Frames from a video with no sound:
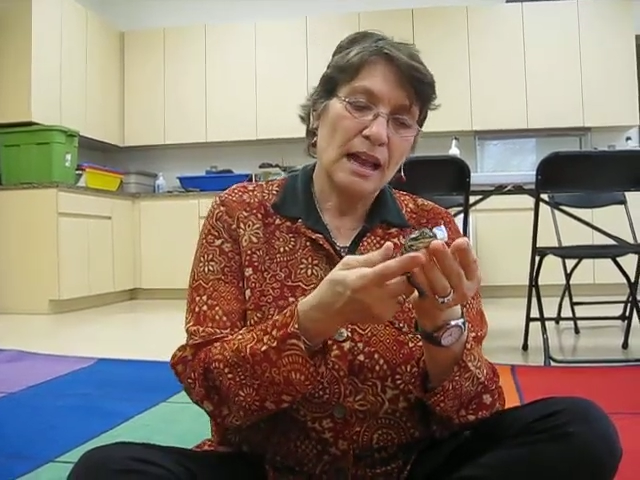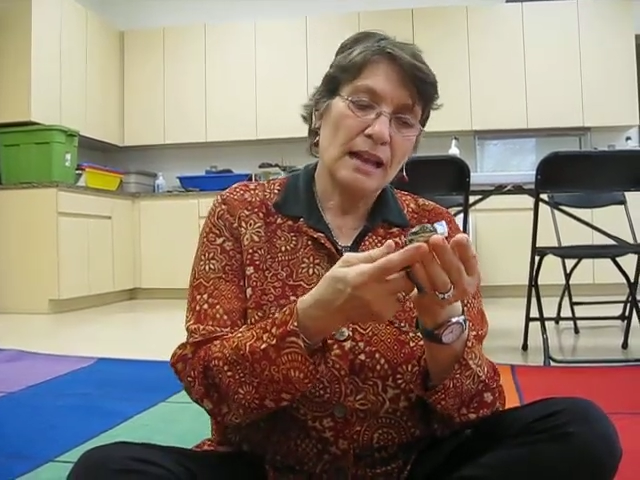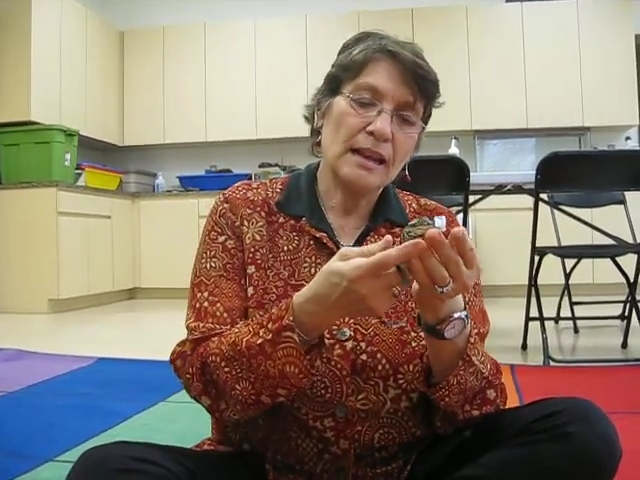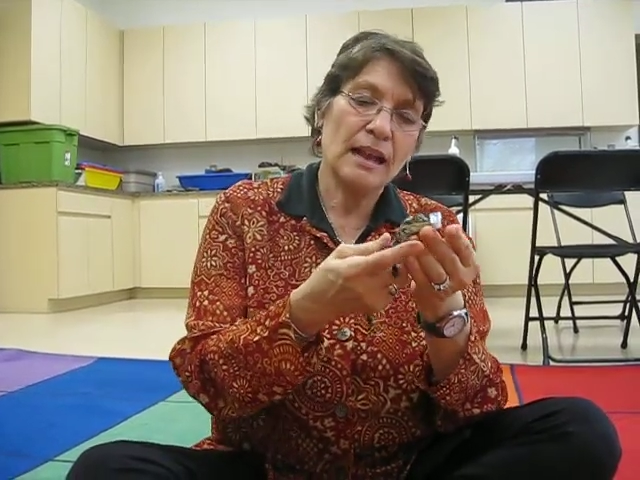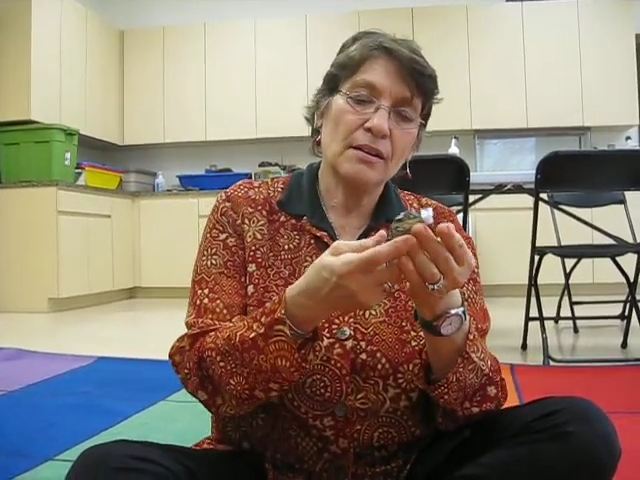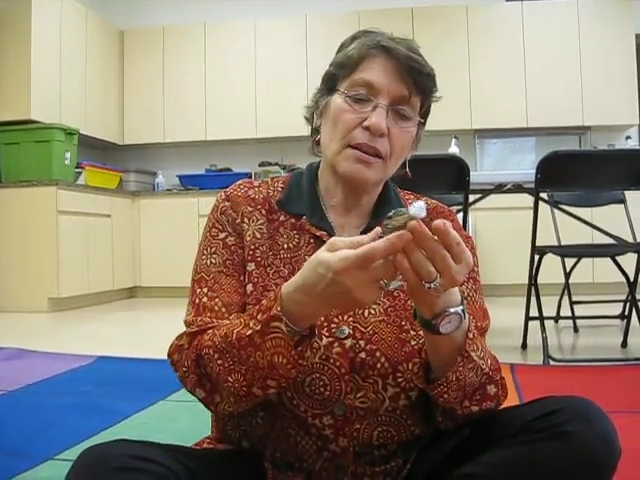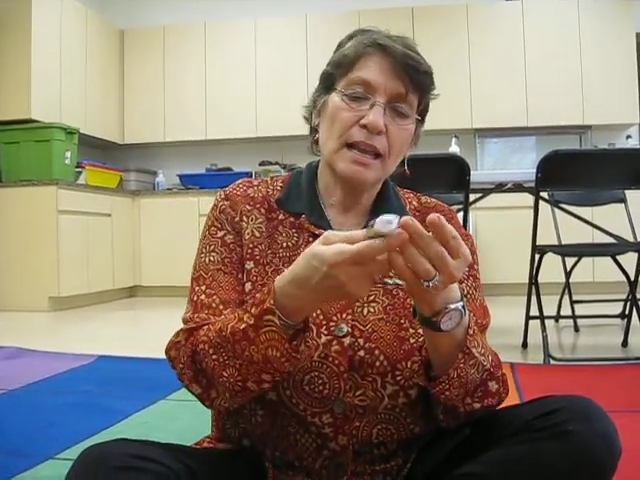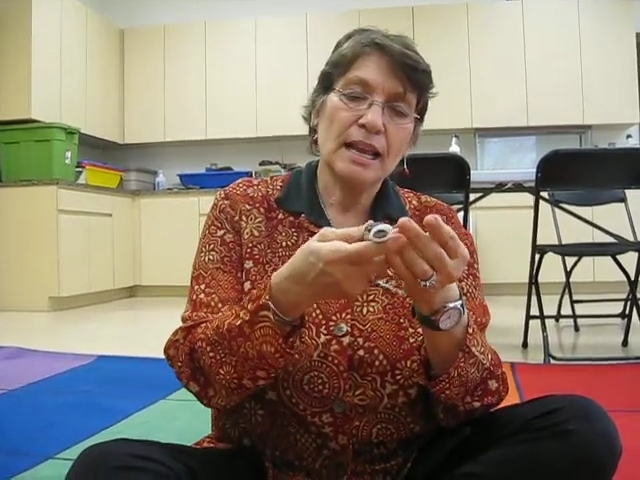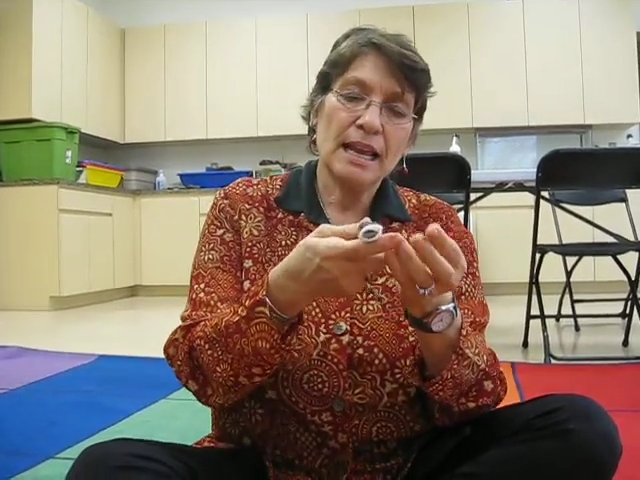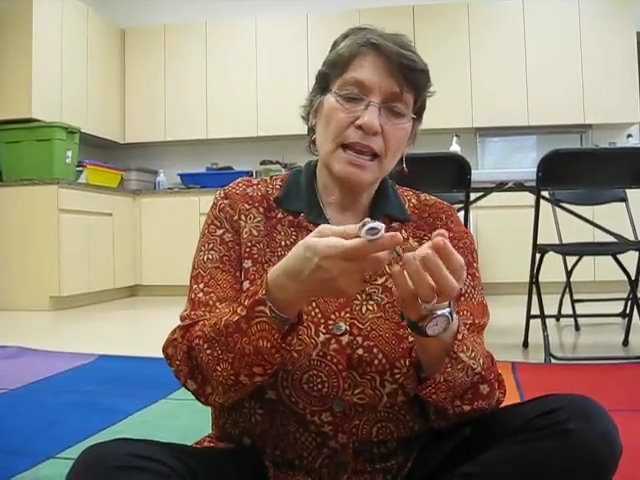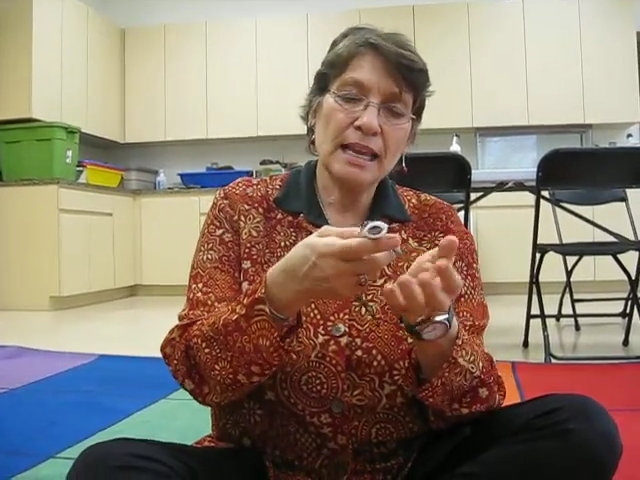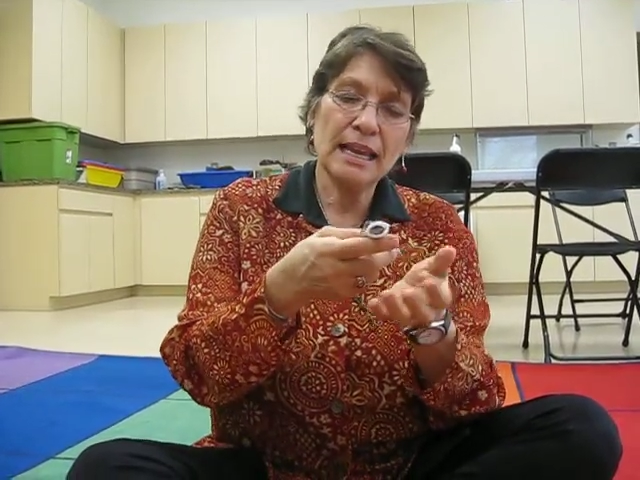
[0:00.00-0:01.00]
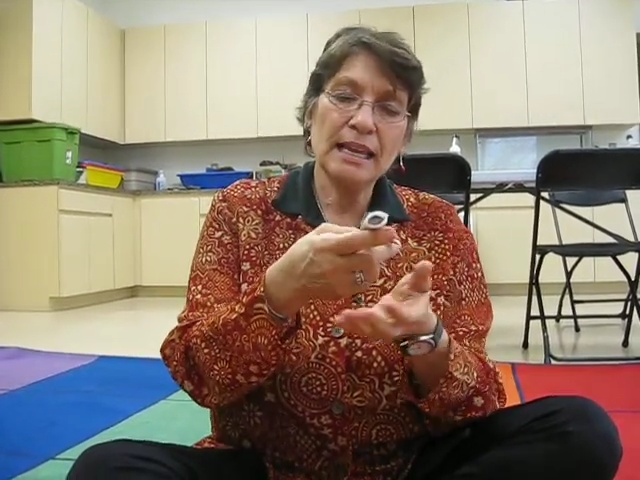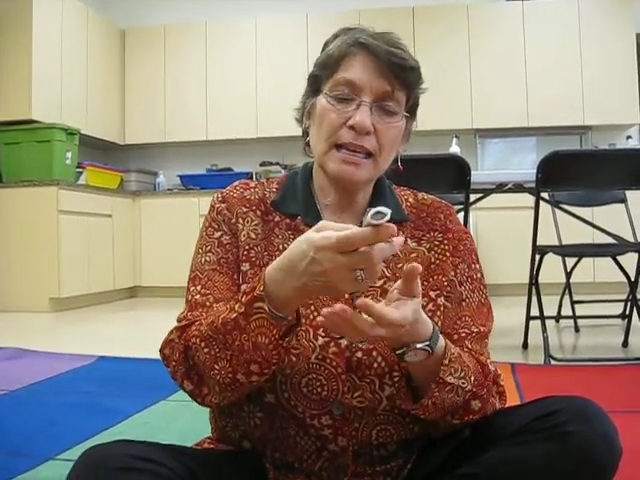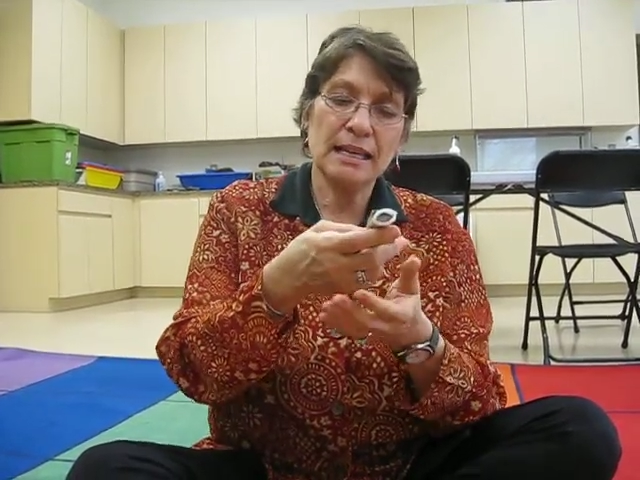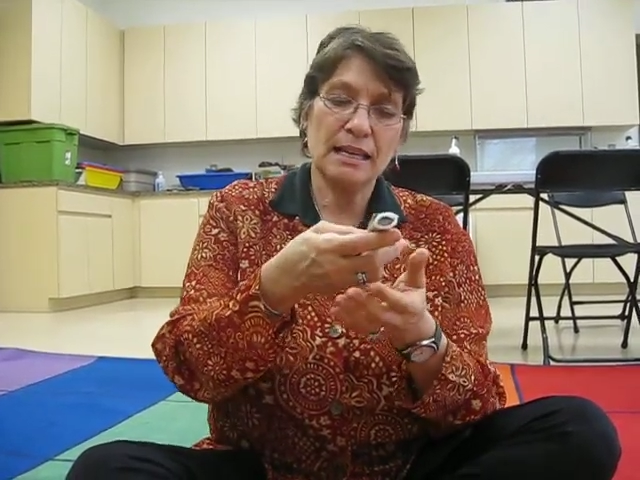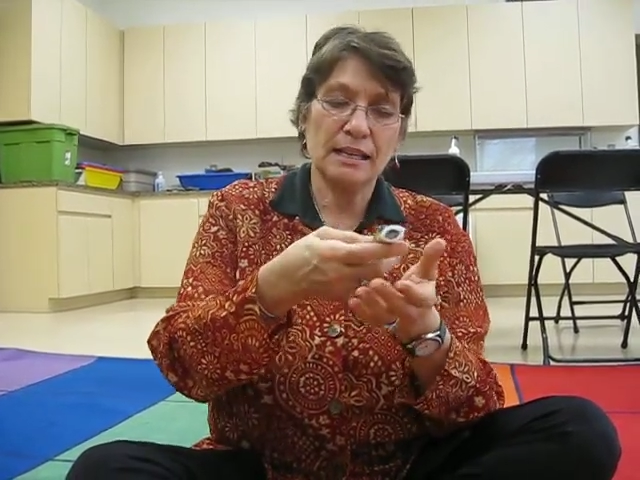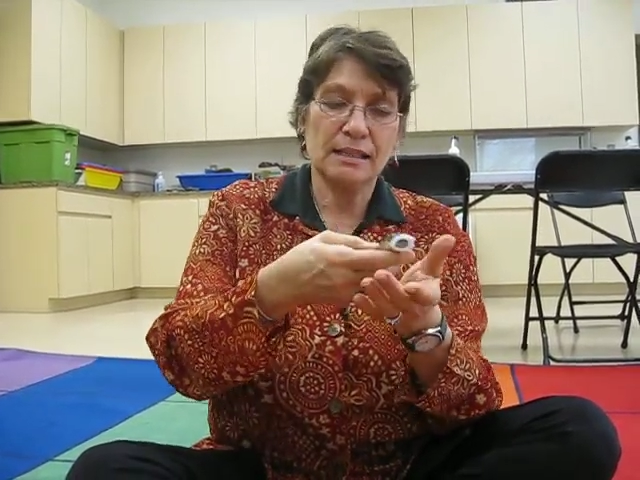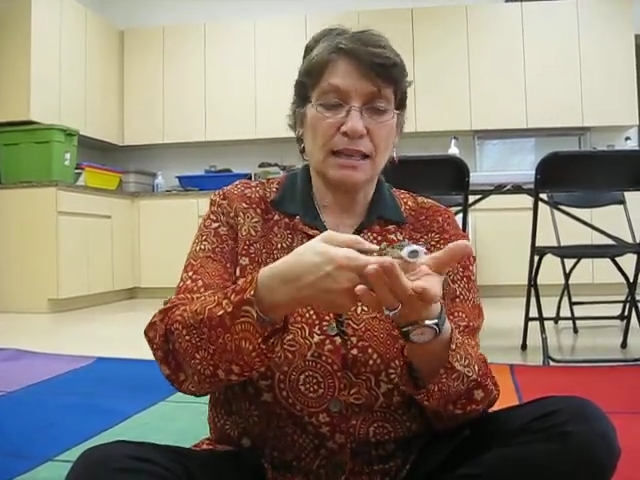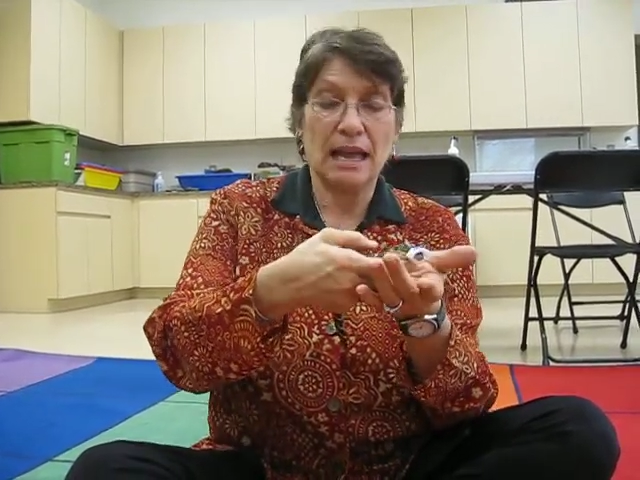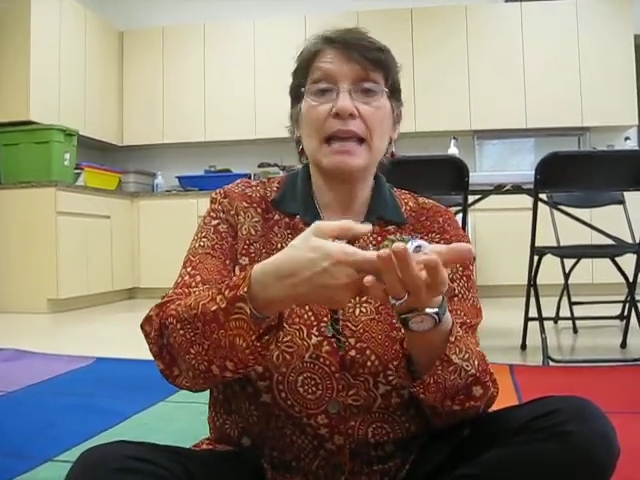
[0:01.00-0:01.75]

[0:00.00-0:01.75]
Now, he is